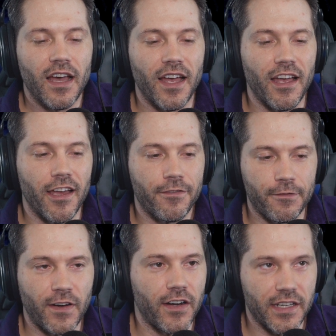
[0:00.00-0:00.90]
For
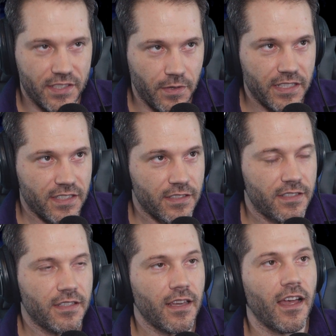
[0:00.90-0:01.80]
various
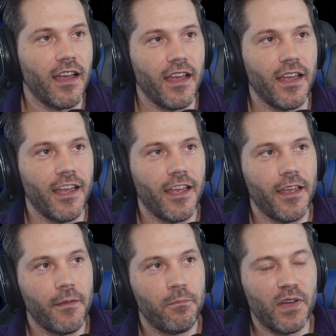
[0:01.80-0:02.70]
reasons,
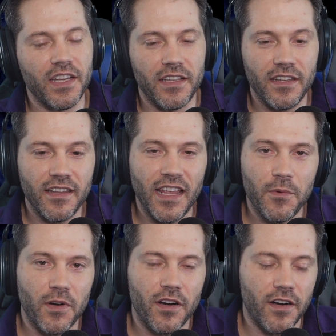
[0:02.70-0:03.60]
but they
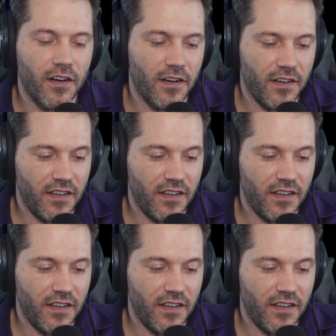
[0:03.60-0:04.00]
were